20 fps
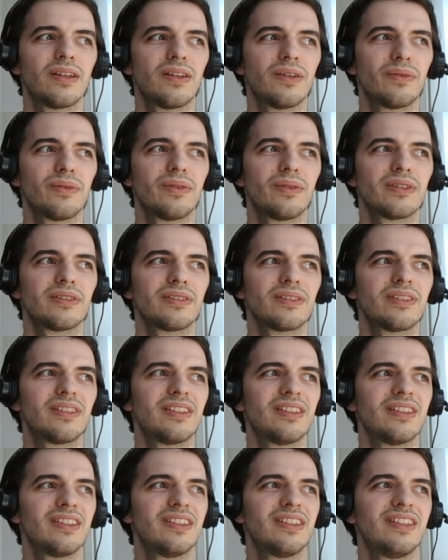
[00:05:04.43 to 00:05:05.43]
Well,
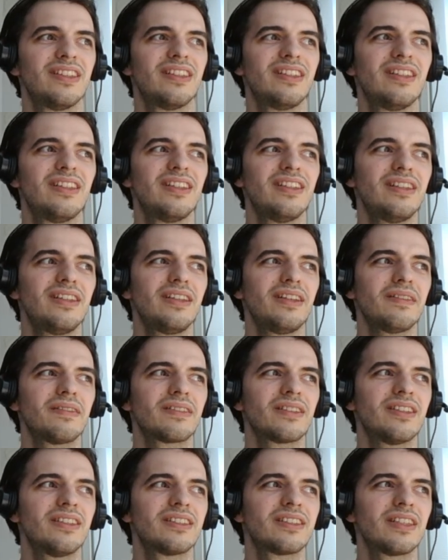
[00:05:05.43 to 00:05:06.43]
in
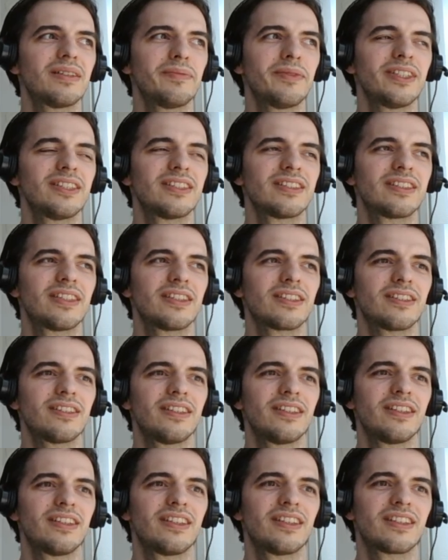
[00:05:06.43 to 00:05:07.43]
some ways, it's
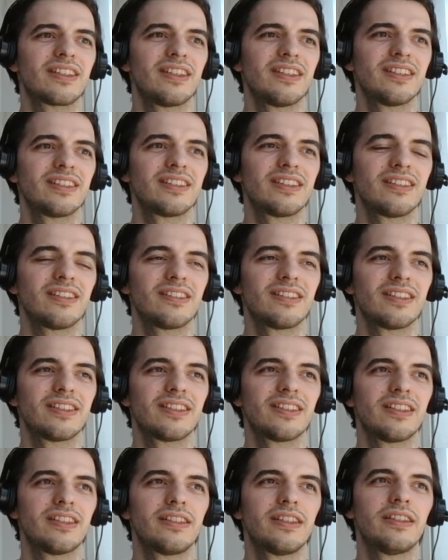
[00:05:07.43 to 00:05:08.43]
actually kind of styled
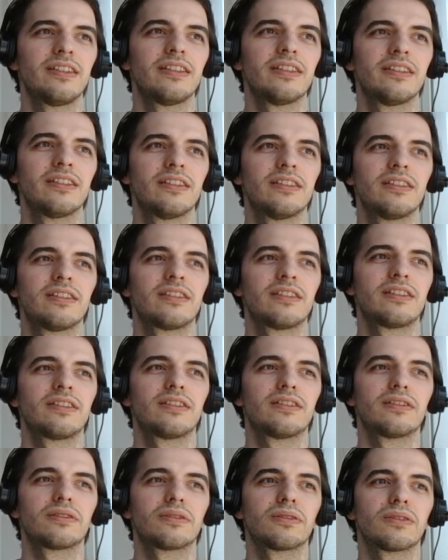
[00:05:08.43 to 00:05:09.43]
as a
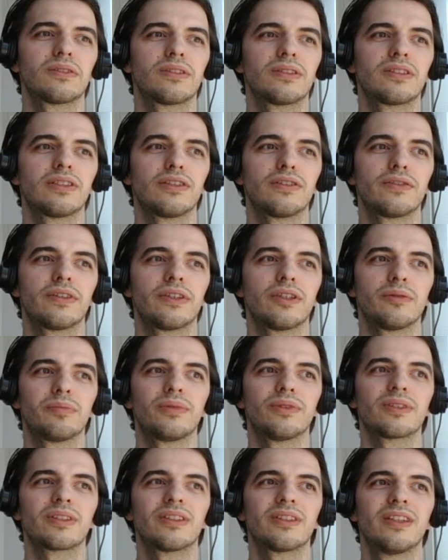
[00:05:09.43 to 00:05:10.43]
self-help
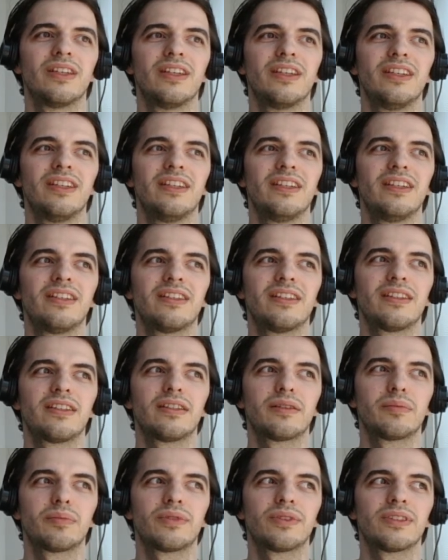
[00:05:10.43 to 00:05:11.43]
book, in that
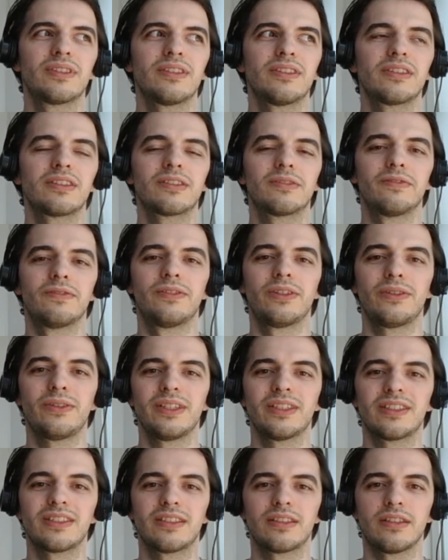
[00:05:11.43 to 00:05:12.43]
it presents
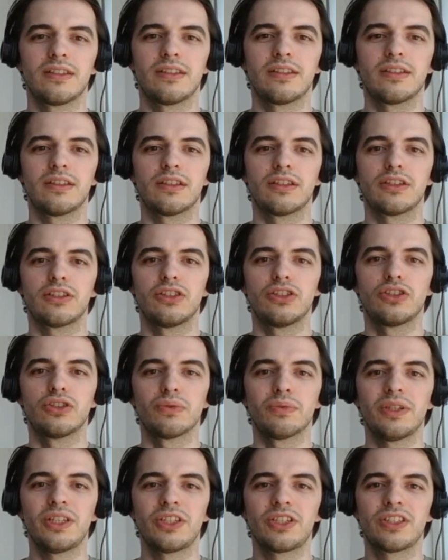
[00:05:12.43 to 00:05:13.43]
various
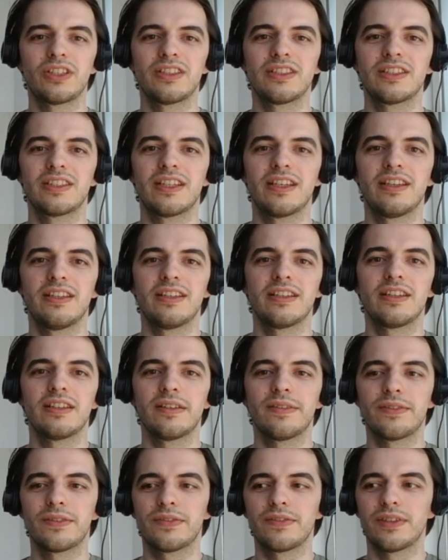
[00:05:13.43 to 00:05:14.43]
situations and
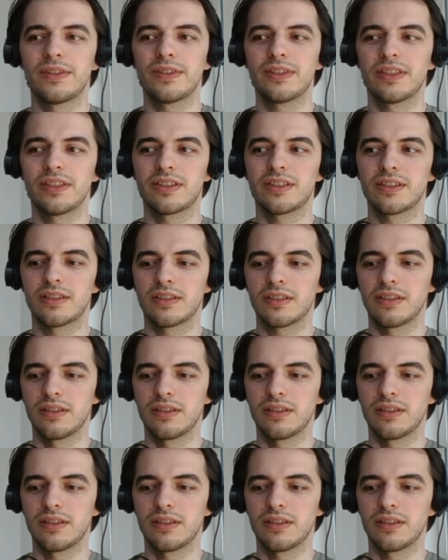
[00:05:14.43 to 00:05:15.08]
gives various